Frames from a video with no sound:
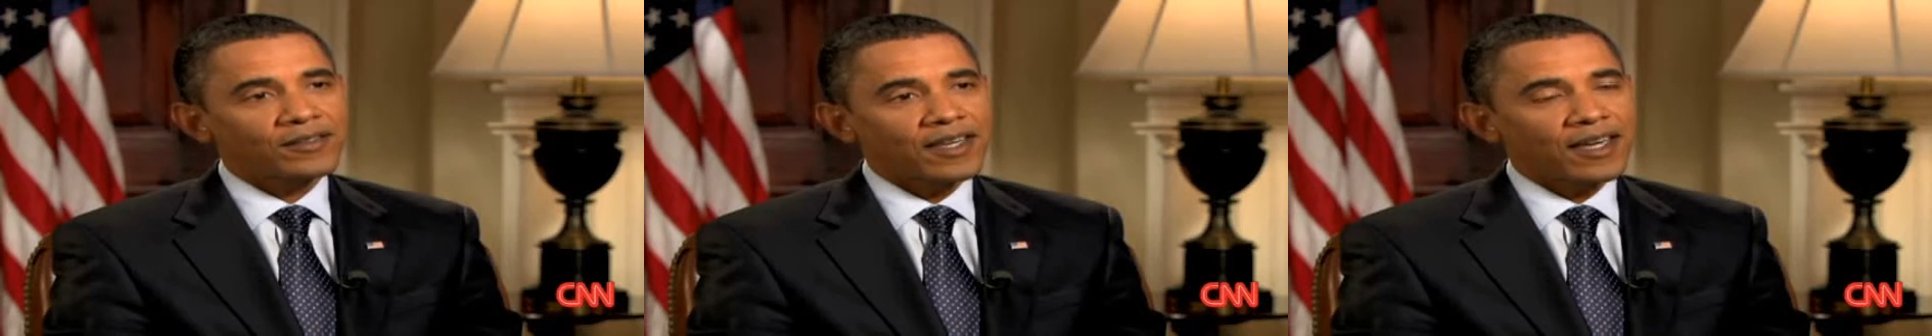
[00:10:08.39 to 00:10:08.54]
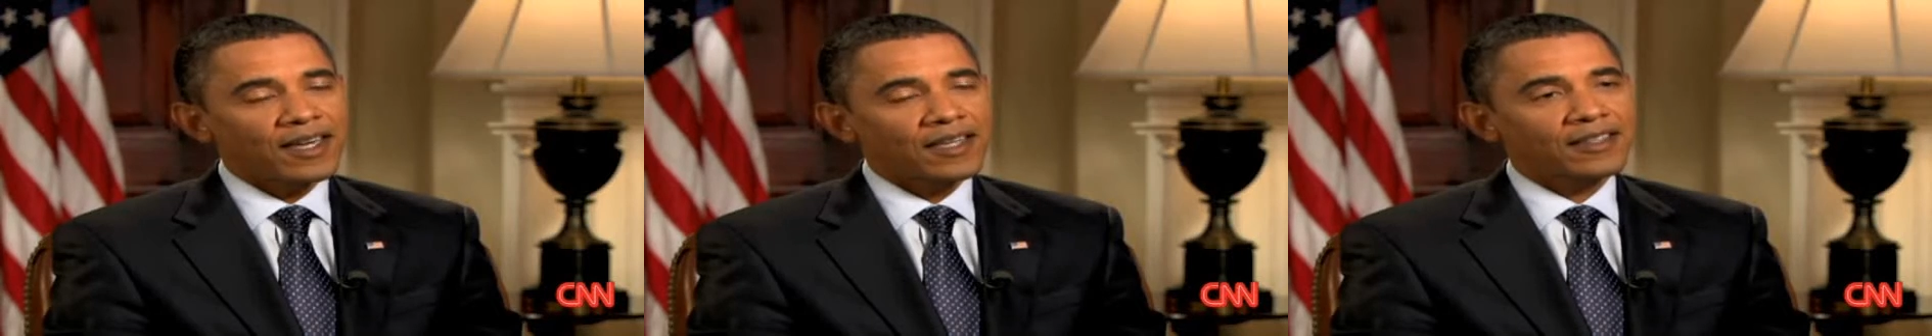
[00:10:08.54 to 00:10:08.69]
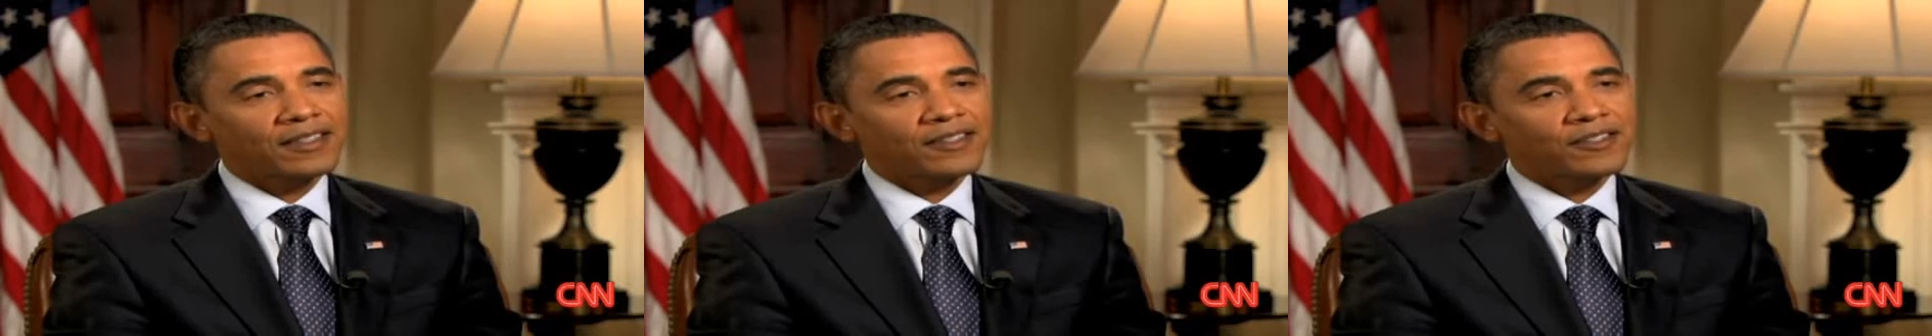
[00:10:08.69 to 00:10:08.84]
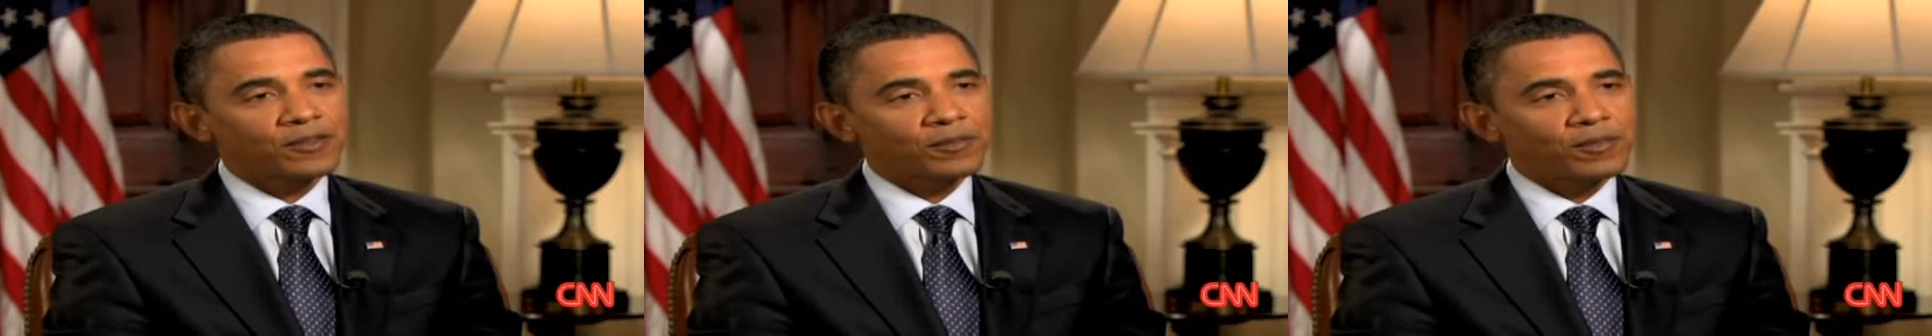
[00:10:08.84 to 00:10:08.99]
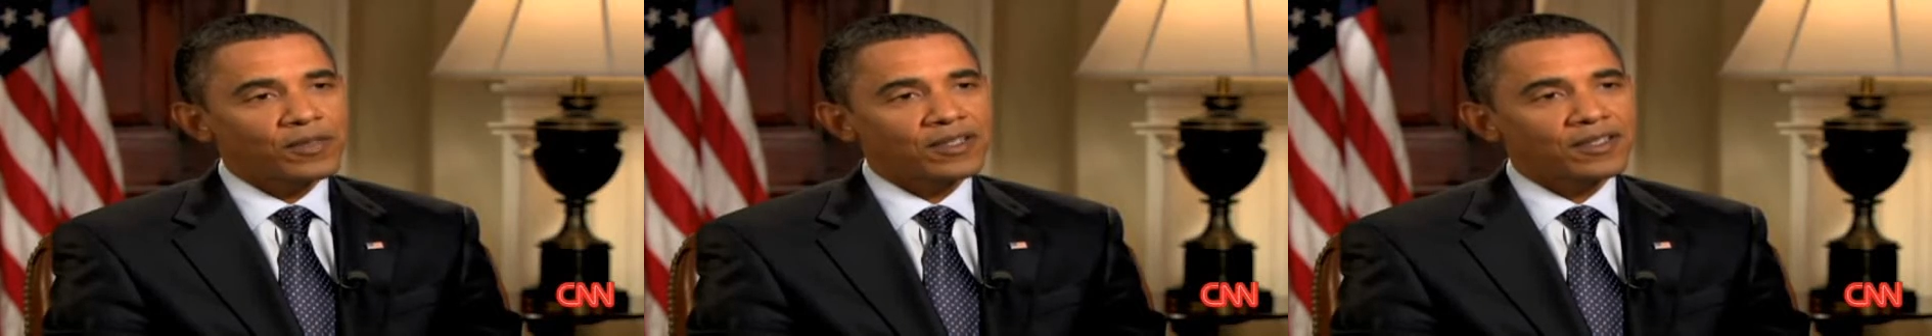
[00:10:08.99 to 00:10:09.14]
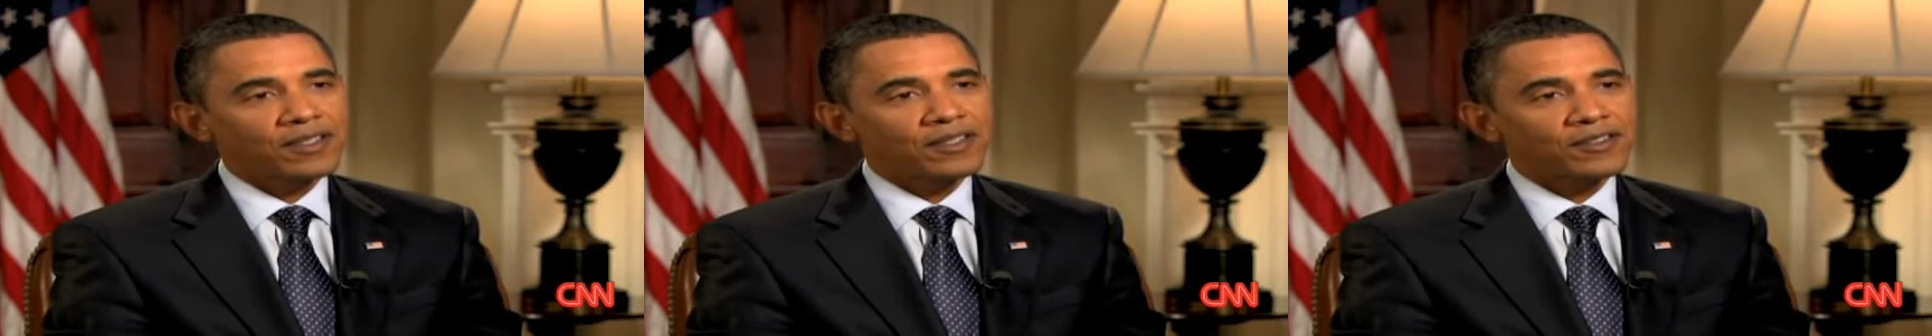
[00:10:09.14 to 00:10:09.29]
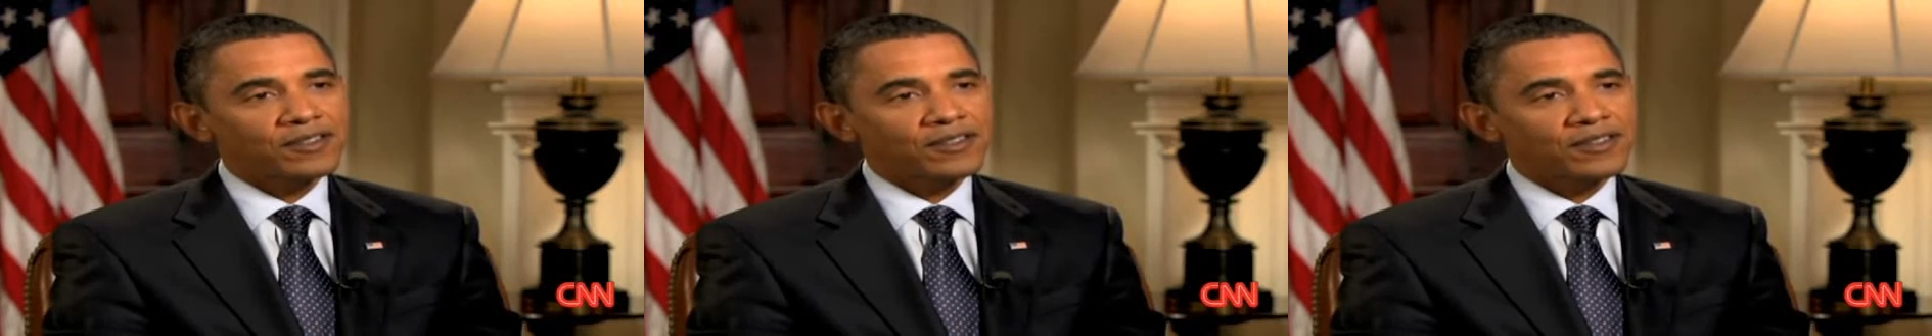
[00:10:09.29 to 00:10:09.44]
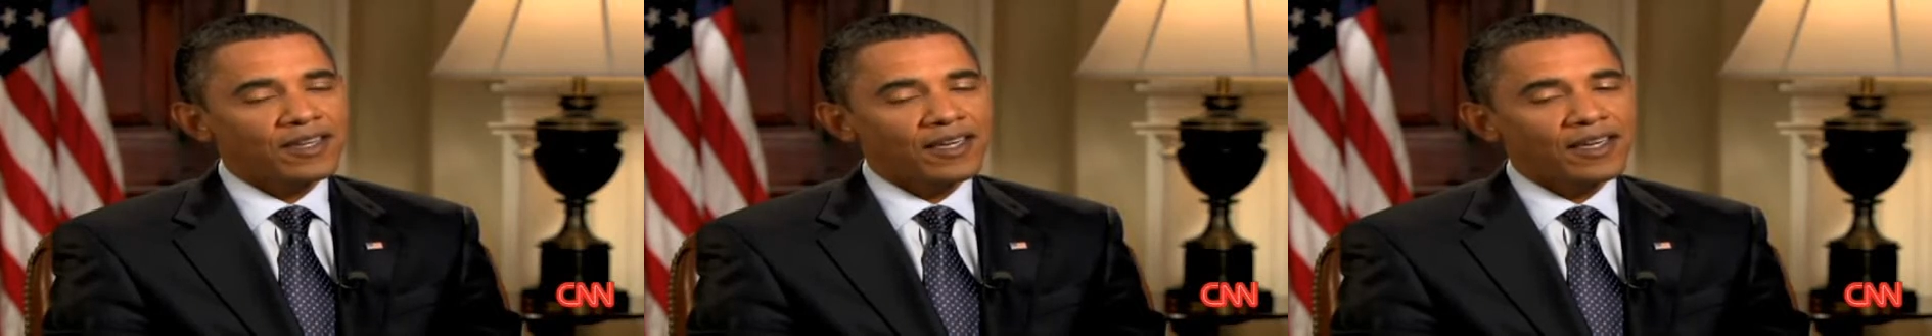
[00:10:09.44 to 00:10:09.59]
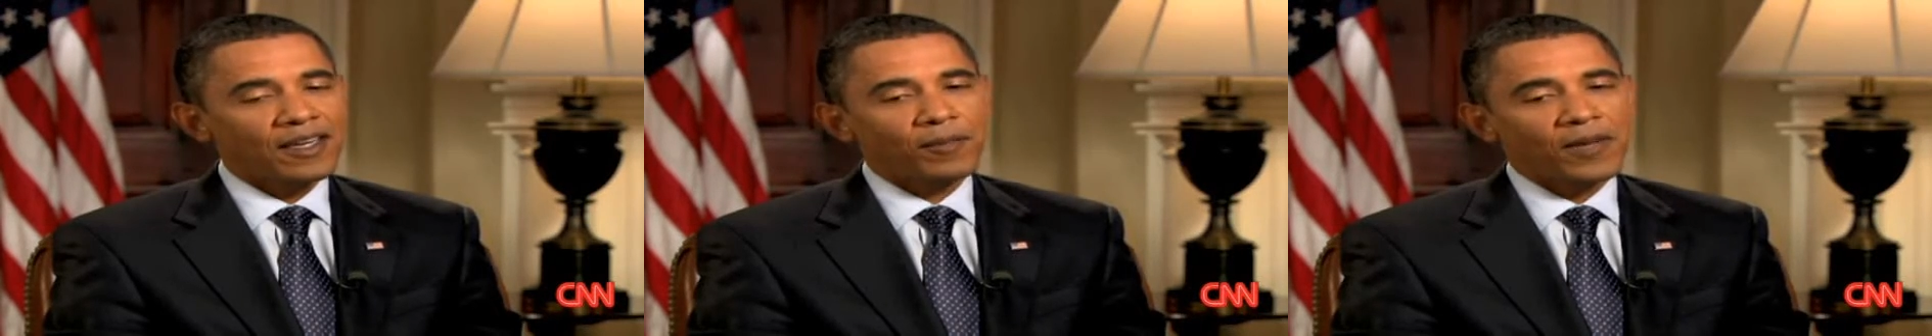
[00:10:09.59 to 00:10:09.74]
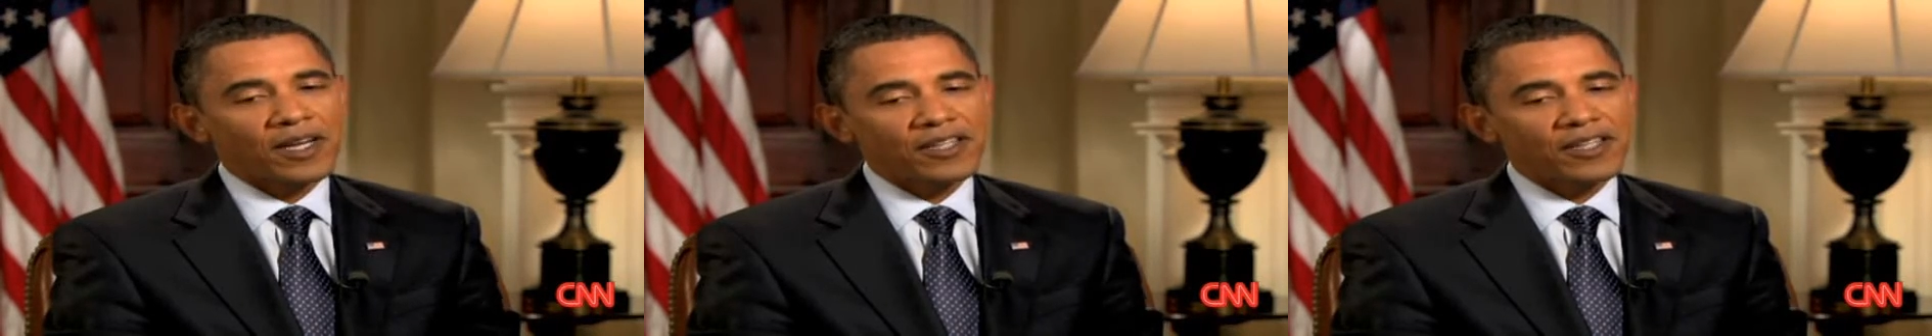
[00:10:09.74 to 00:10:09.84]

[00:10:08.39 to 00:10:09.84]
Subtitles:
Kathleen Sebelius, and